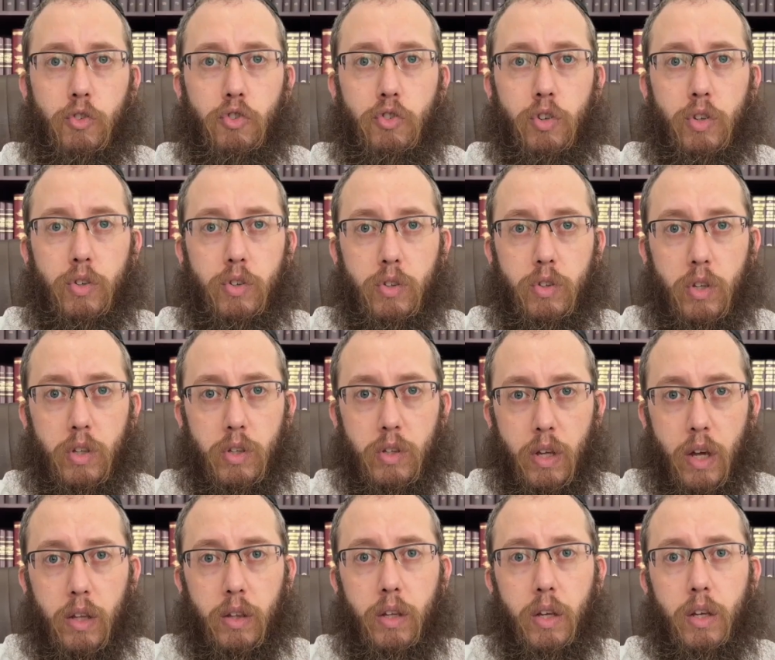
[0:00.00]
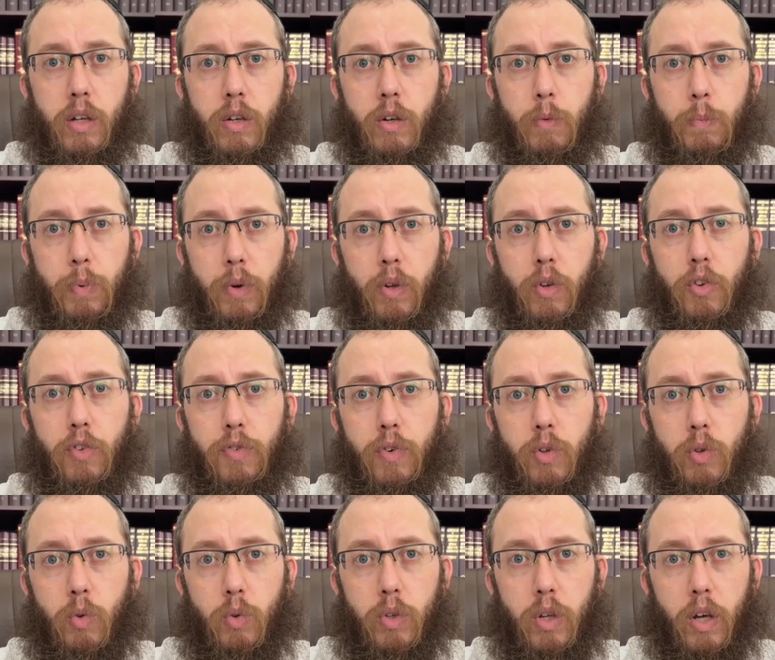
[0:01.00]
she did not take her pills for
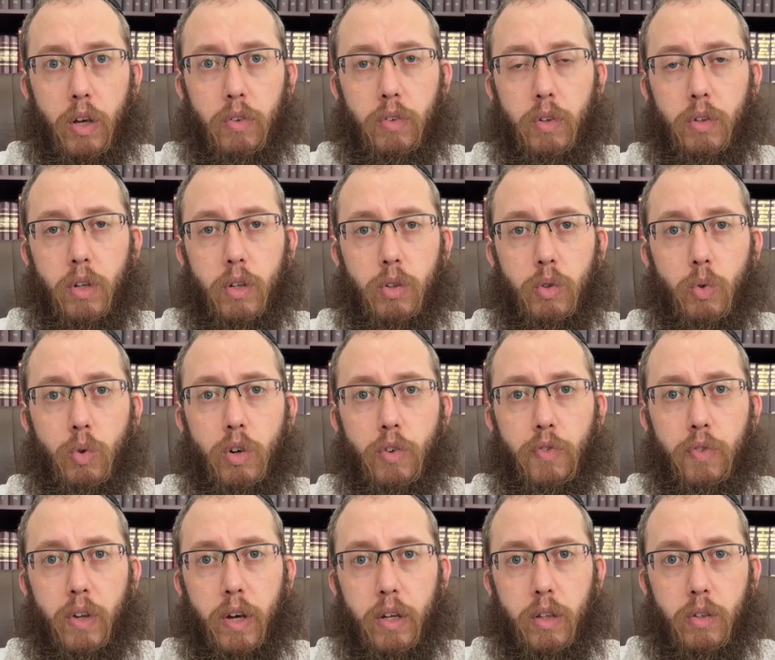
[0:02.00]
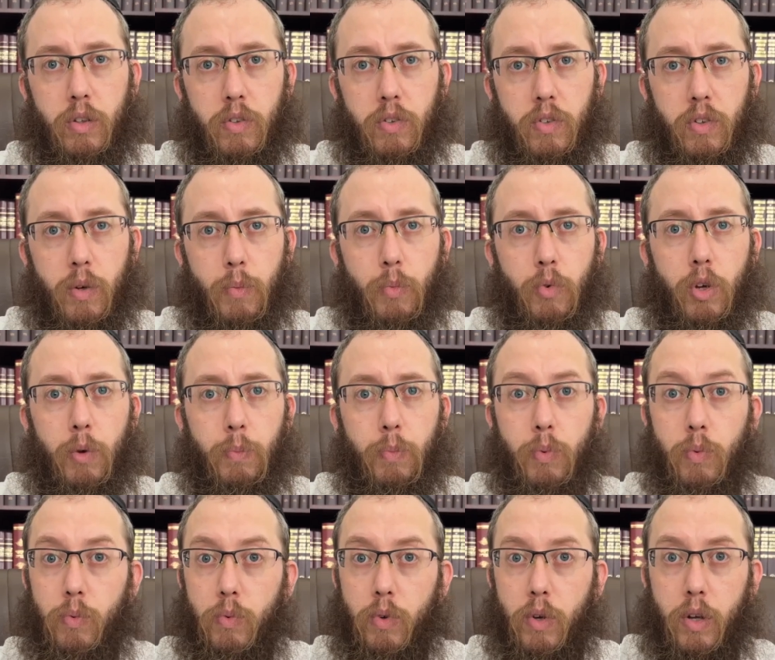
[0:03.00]
2 days and then took a flight to Siem Reap,
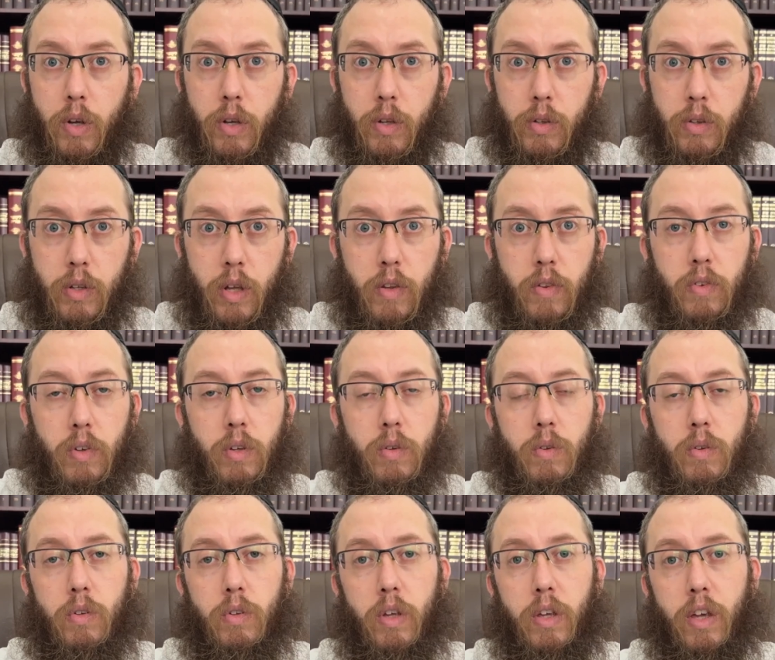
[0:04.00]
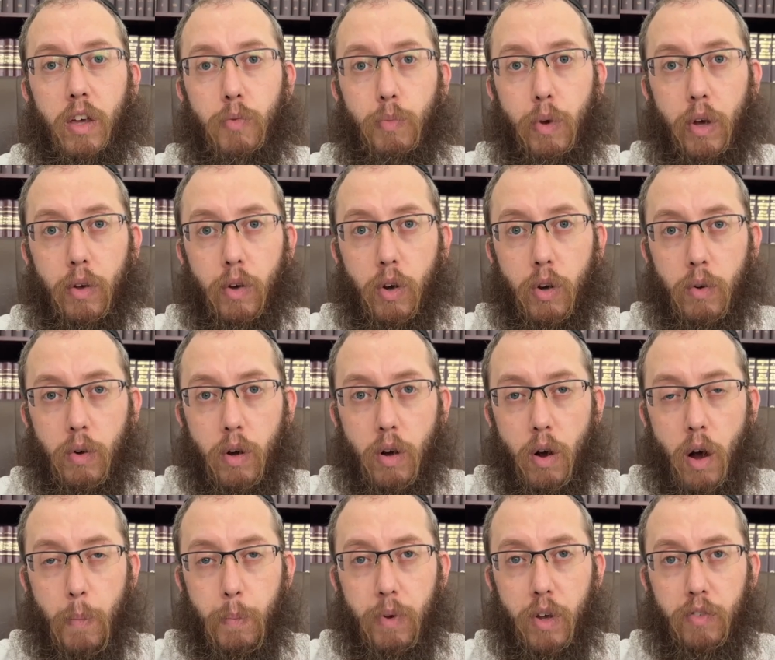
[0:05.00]
and that's it. They gave me a
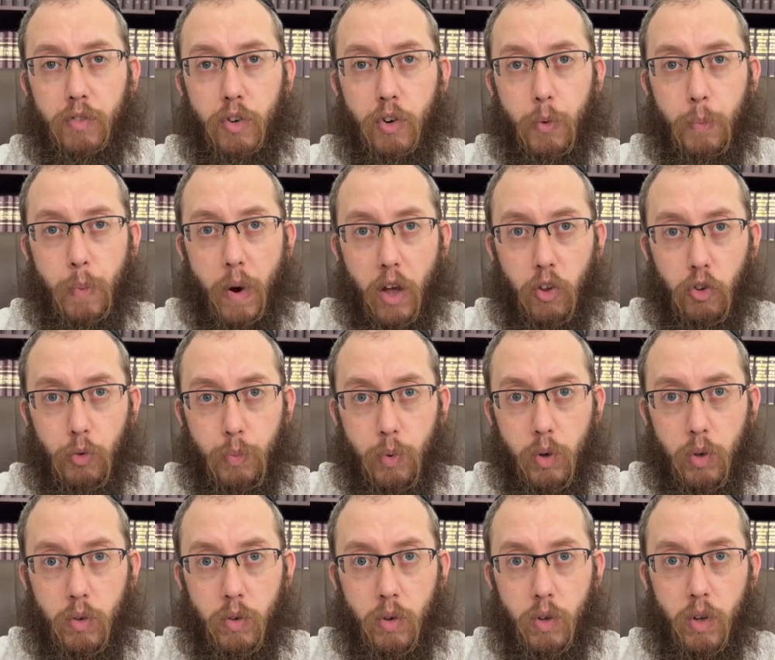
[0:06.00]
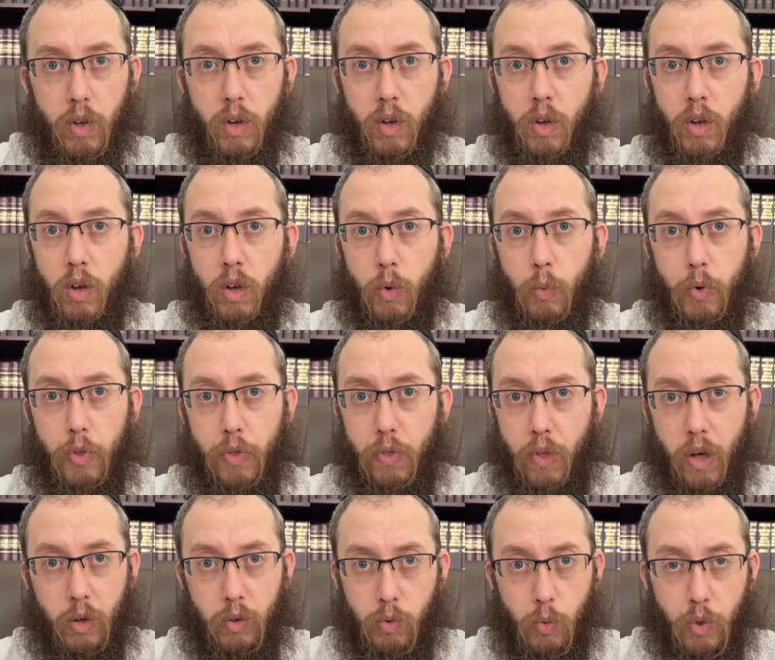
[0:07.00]
copy of her passport
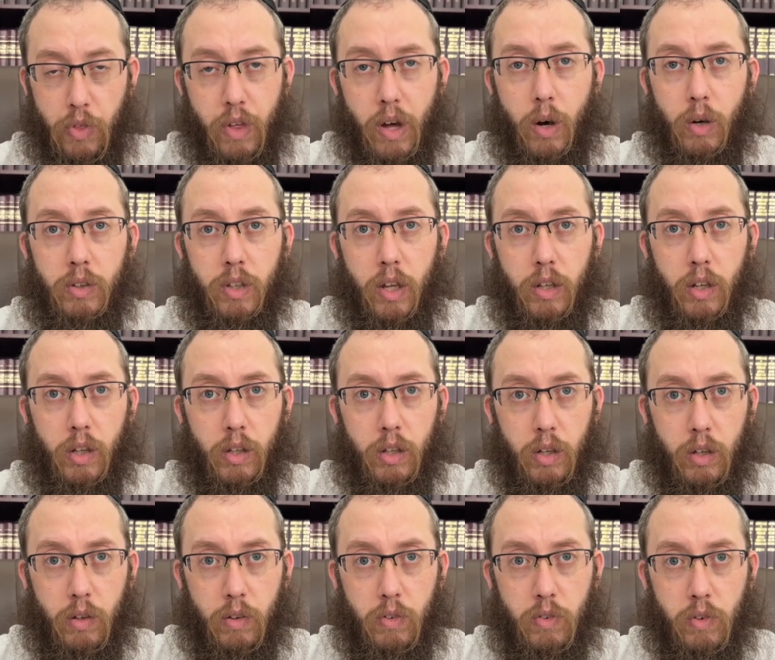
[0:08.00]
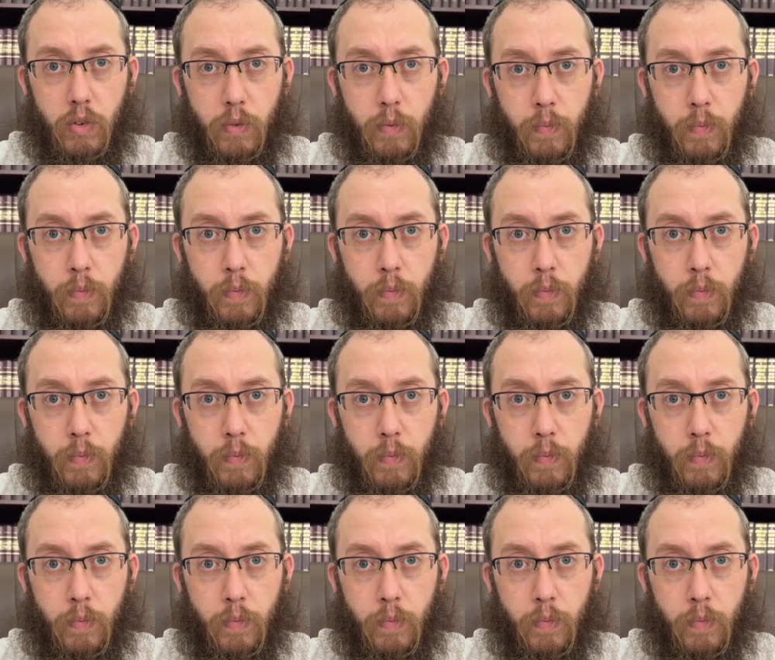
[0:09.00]
without any leads.